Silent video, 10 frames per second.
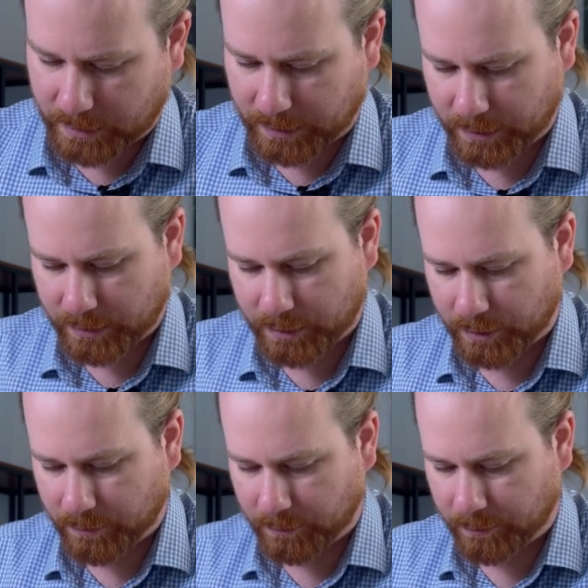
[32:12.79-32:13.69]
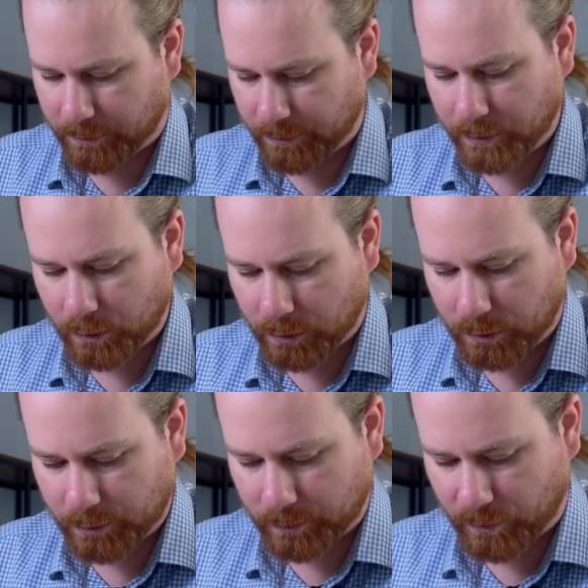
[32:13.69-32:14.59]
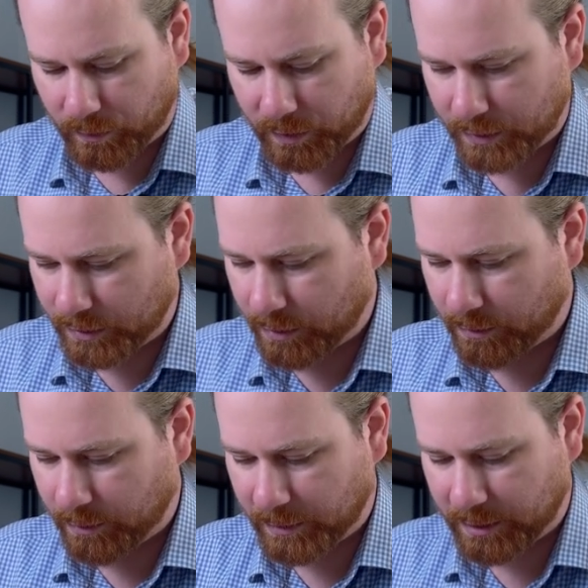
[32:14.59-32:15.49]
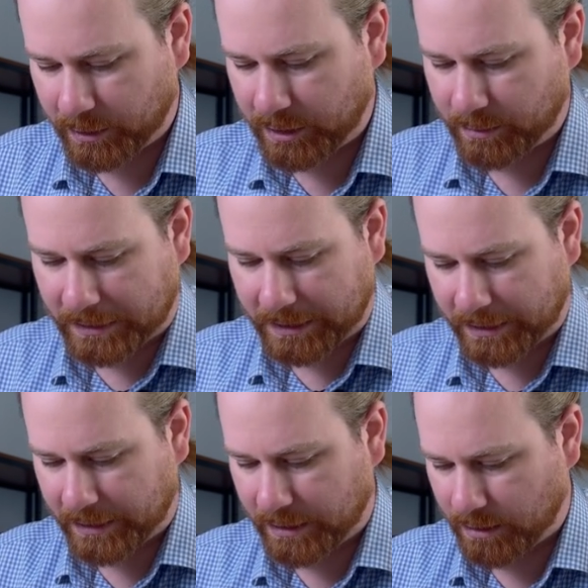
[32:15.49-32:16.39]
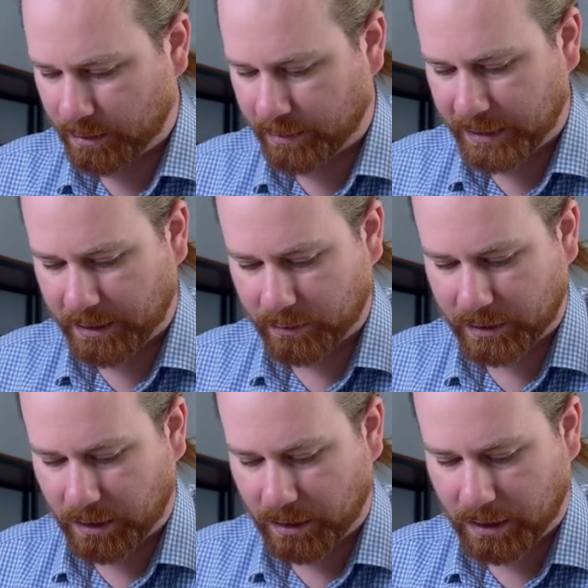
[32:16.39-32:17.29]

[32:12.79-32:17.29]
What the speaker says: C2H4. So from this we need to be thinking about